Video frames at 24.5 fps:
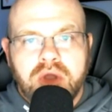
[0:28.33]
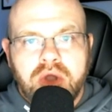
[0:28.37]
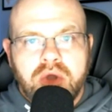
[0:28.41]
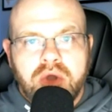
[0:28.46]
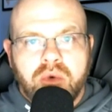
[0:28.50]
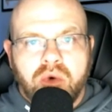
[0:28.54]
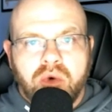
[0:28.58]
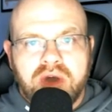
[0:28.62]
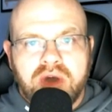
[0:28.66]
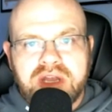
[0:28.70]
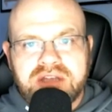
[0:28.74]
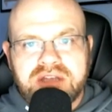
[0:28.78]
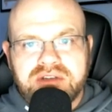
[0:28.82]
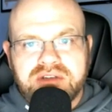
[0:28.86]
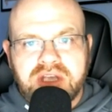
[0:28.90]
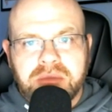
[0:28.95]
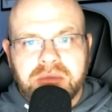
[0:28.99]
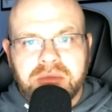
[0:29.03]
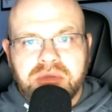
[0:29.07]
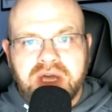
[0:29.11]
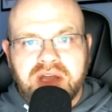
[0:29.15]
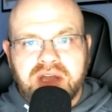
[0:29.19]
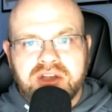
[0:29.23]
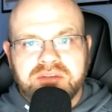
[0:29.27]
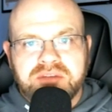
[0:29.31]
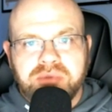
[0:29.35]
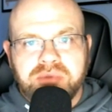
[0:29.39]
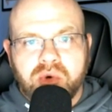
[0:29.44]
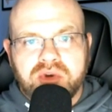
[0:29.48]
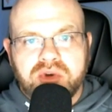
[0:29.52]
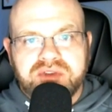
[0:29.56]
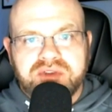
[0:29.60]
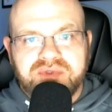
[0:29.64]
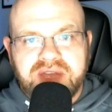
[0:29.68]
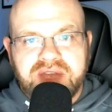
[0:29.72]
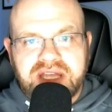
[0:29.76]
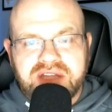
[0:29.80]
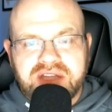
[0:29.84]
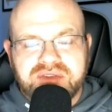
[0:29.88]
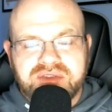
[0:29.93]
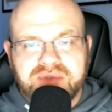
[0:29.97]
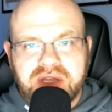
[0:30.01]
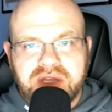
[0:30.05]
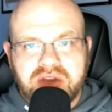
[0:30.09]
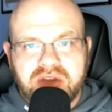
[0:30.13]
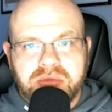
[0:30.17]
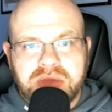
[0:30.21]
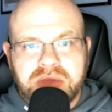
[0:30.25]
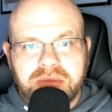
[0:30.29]
What is up, college sports fans,
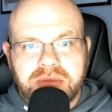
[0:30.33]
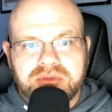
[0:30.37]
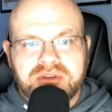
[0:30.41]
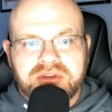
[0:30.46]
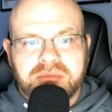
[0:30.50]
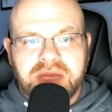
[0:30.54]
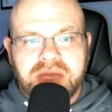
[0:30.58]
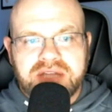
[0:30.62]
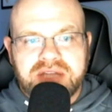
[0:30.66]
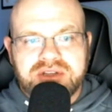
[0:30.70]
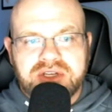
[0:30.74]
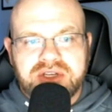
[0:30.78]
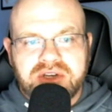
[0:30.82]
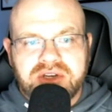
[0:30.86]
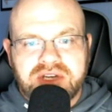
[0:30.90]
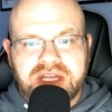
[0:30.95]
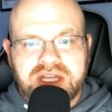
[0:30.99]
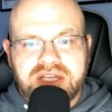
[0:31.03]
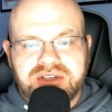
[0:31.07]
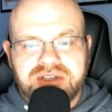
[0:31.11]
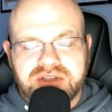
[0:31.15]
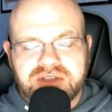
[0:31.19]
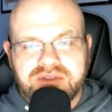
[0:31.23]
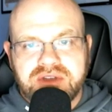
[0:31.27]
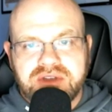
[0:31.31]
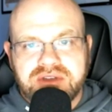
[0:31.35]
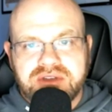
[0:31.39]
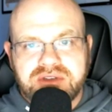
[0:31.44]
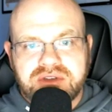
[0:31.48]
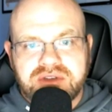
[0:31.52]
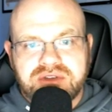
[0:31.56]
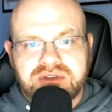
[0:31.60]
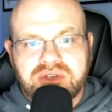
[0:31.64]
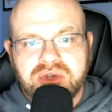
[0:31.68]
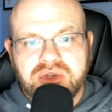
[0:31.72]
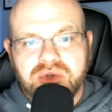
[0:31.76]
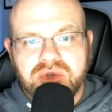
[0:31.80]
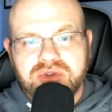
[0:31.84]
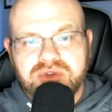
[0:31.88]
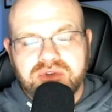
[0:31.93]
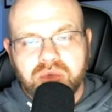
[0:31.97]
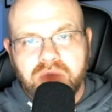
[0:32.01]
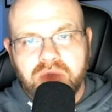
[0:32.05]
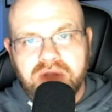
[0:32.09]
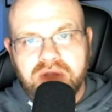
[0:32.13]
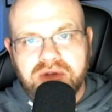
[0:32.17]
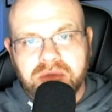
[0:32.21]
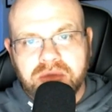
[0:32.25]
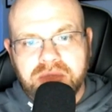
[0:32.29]
fellow members of Mountaineer Nation? This is Couz, and
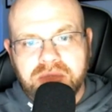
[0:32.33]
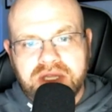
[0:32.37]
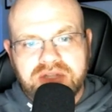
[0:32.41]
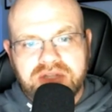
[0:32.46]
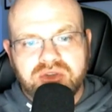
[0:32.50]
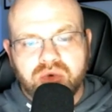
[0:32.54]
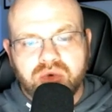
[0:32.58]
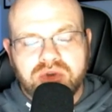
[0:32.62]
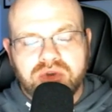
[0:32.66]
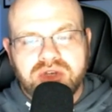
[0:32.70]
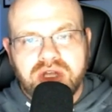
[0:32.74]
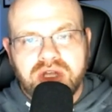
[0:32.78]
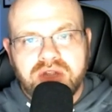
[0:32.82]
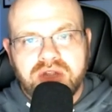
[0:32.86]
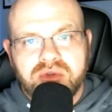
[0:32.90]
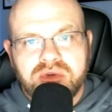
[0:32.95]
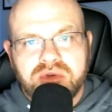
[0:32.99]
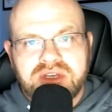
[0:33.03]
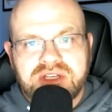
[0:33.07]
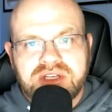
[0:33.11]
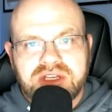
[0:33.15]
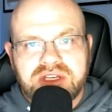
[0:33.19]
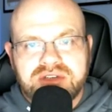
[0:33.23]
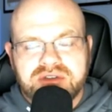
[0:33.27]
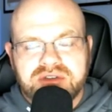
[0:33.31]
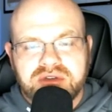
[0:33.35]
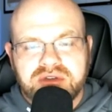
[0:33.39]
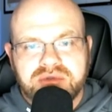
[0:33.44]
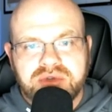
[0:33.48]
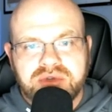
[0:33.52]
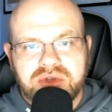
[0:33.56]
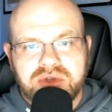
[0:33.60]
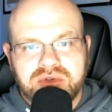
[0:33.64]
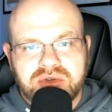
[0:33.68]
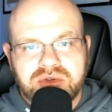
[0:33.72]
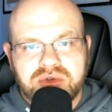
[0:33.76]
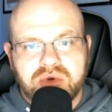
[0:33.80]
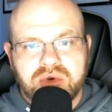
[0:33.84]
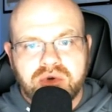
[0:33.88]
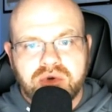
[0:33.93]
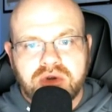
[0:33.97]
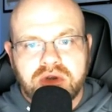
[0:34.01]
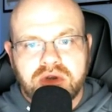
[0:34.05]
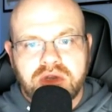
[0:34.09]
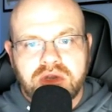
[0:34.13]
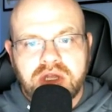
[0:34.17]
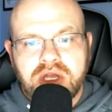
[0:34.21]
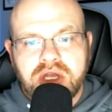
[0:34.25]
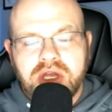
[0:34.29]
welcome into another edition of Couz's Corner.
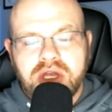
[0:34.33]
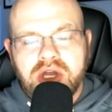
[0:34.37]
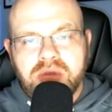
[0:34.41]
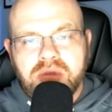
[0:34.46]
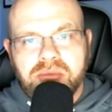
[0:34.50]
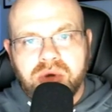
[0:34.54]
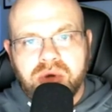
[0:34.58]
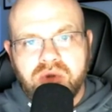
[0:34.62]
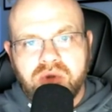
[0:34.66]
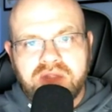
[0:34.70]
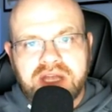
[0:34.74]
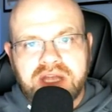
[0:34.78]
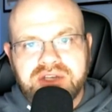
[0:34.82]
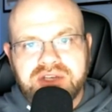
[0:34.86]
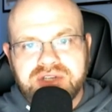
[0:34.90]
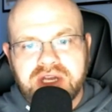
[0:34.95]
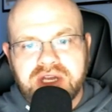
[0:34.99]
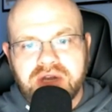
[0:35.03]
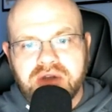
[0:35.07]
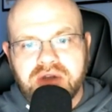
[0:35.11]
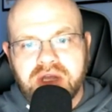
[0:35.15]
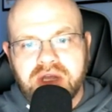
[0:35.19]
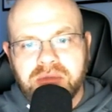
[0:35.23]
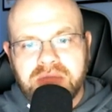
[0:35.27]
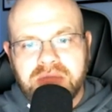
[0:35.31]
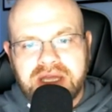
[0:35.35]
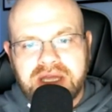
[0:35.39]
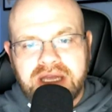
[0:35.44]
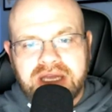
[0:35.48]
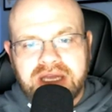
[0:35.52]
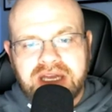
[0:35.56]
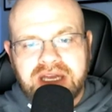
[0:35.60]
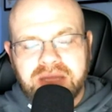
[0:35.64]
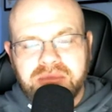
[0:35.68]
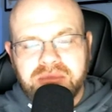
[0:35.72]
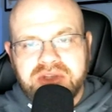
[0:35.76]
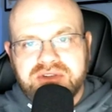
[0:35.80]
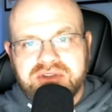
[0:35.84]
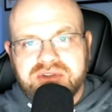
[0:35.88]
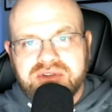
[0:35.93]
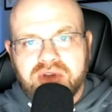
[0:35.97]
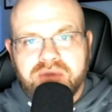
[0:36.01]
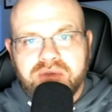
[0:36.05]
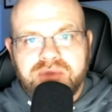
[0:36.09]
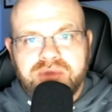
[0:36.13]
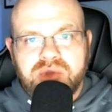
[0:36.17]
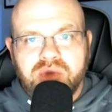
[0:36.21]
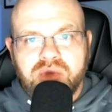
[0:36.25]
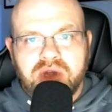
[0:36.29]
Pull that chair up, and let me
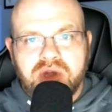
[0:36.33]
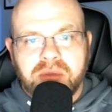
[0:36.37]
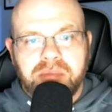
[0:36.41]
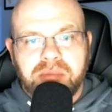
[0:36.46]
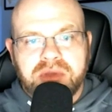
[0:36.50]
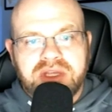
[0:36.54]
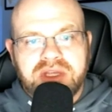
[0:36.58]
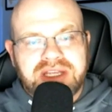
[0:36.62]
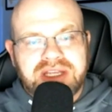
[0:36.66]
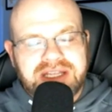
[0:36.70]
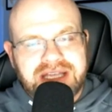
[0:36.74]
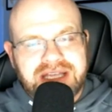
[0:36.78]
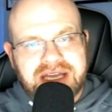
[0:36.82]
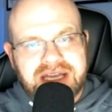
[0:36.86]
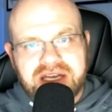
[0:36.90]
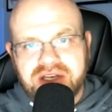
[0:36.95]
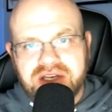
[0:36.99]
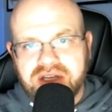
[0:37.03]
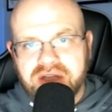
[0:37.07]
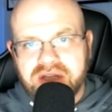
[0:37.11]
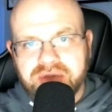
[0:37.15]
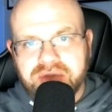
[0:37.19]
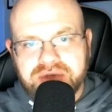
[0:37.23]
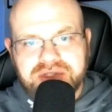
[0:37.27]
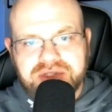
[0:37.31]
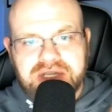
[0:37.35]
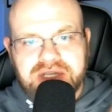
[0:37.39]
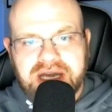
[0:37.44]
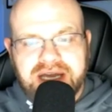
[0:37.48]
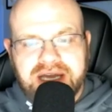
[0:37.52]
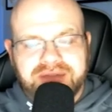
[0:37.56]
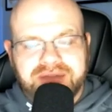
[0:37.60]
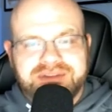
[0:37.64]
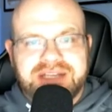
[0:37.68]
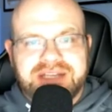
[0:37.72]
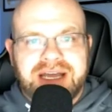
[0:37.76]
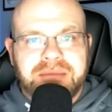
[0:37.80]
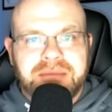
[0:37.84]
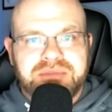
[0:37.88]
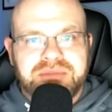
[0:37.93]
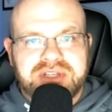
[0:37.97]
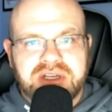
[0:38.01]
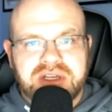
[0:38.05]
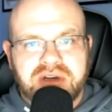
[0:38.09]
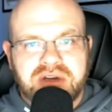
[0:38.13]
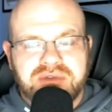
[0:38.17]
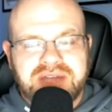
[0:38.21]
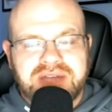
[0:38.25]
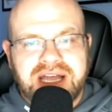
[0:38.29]
serve you up yet another shot of
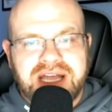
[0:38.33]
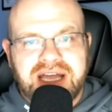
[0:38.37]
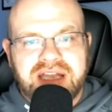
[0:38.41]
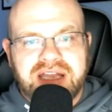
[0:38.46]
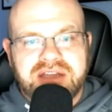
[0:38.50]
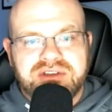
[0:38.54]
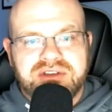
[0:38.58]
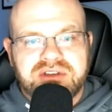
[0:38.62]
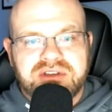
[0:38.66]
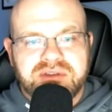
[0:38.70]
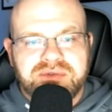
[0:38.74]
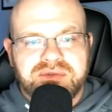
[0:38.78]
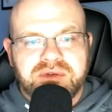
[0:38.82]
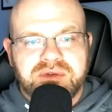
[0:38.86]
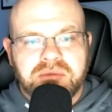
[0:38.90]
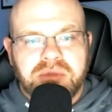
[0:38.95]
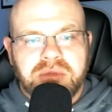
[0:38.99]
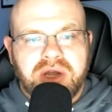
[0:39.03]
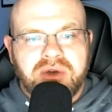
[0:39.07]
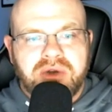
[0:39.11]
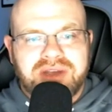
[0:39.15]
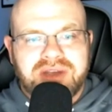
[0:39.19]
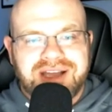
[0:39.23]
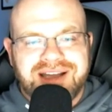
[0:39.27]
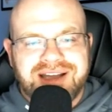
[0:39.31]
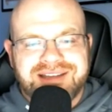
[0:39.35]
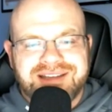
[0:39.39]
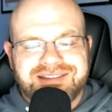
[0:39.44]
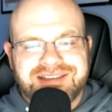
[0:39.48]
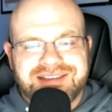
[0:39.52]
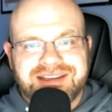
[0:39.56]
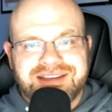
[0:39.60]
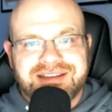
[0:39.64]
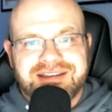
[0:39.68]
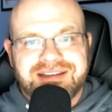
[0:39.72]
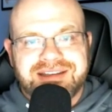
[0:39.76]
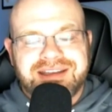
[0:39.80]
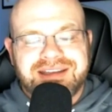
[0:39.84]
top-shelf college football content.